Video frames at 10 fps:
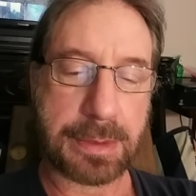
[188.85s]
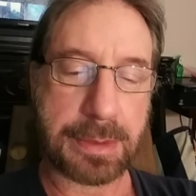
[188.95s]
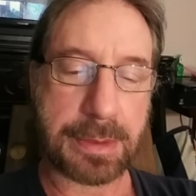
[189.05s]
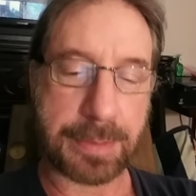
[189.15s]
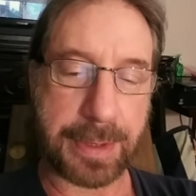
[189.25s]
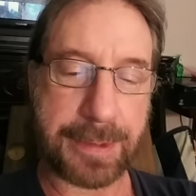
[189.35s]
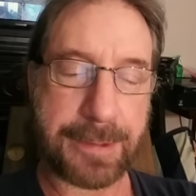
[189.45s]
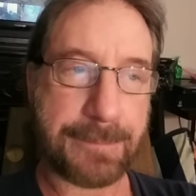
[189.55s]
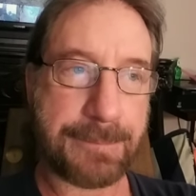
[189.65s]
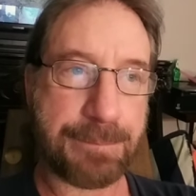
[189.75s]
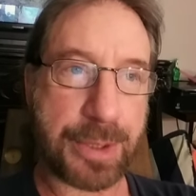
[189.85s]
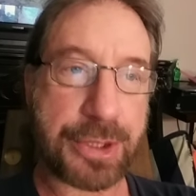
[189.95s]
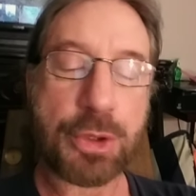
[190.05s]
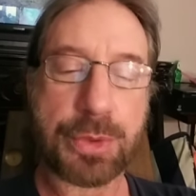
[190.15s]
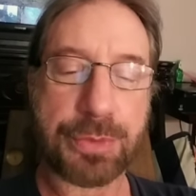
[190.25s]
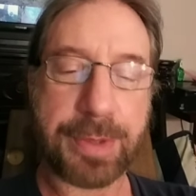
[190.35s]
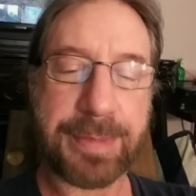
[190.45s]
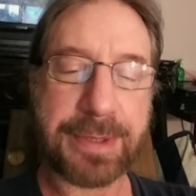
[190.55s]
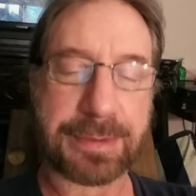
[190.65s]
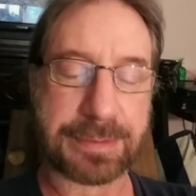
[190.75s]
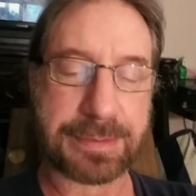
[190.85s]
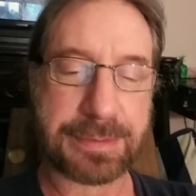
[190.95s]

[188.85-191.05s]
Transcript: okay, but you can rebuild.